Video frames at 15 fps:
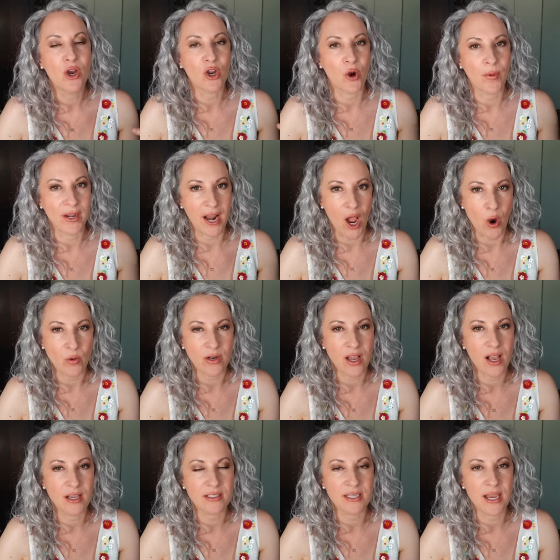going out
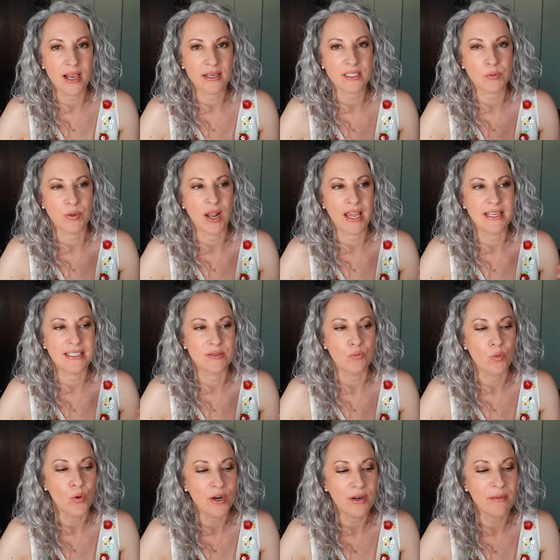context when I
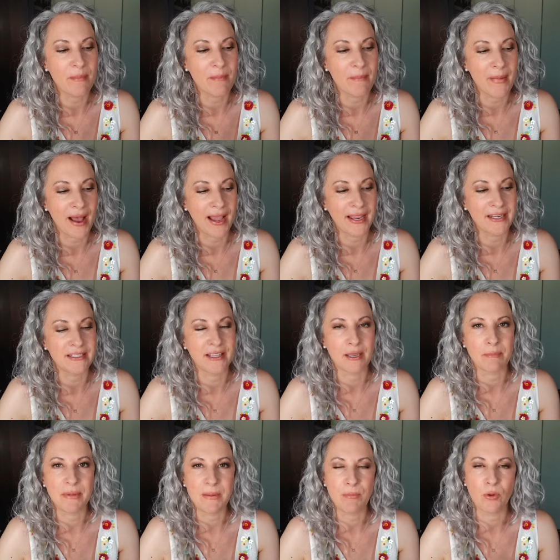wouldn't mind
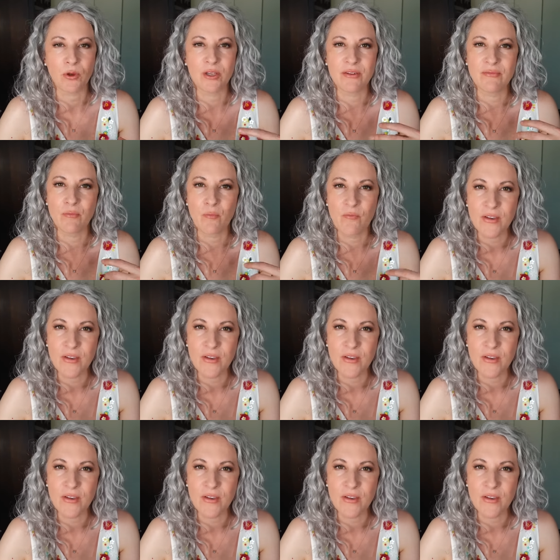that people could